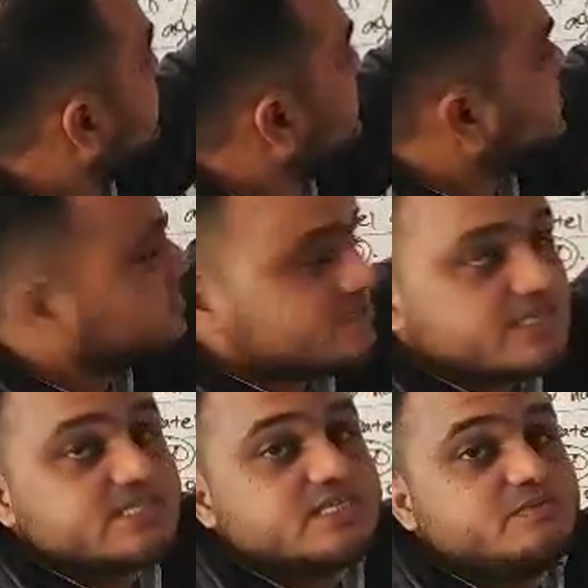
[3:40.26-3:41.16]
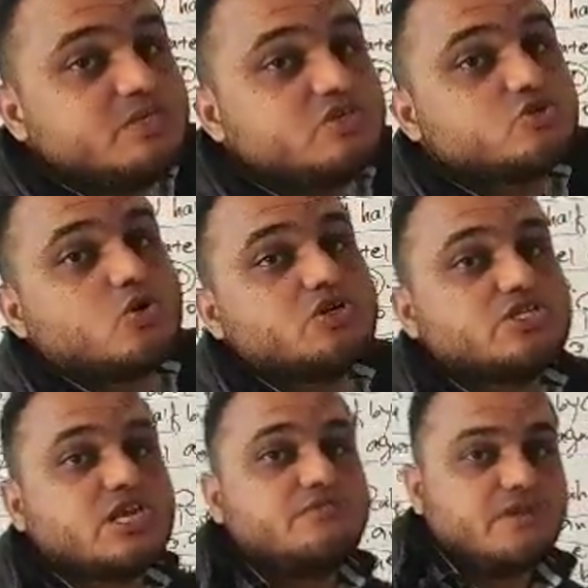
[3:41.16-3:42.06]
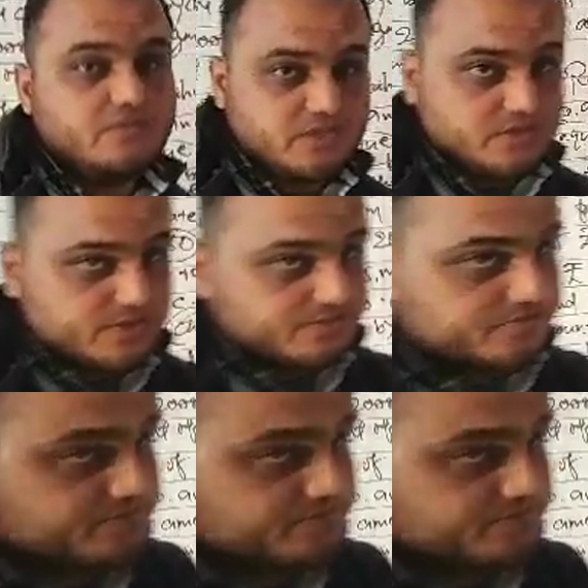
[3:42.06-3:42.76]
to mention C. C means contra will be there.